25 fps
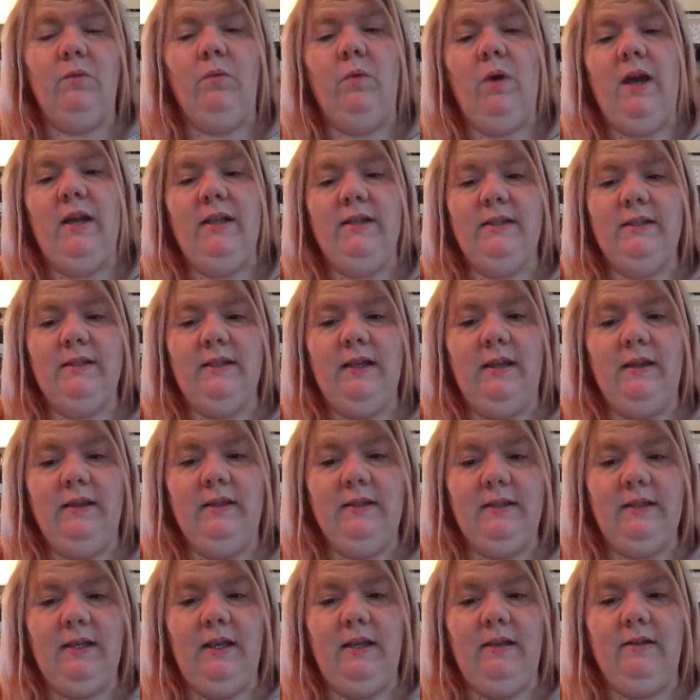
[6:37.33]
or where to send
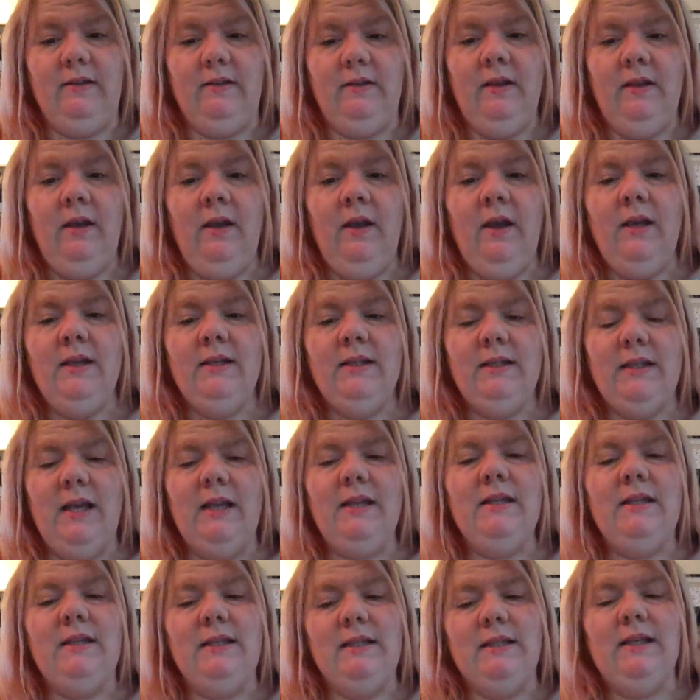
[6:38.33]

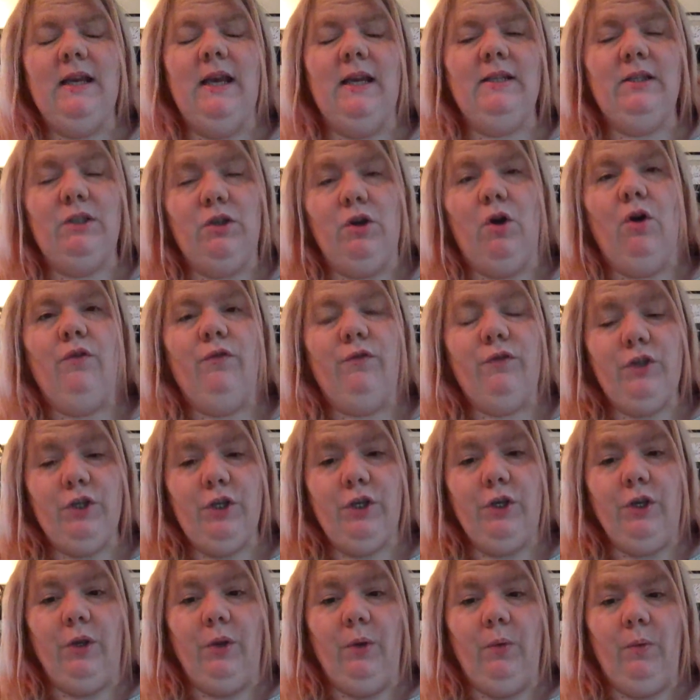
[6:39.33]
the test off
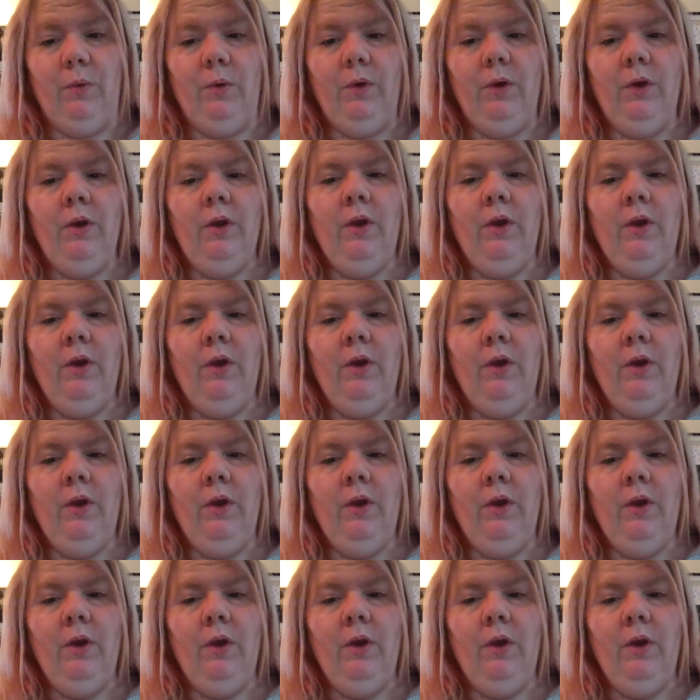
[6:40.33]
to.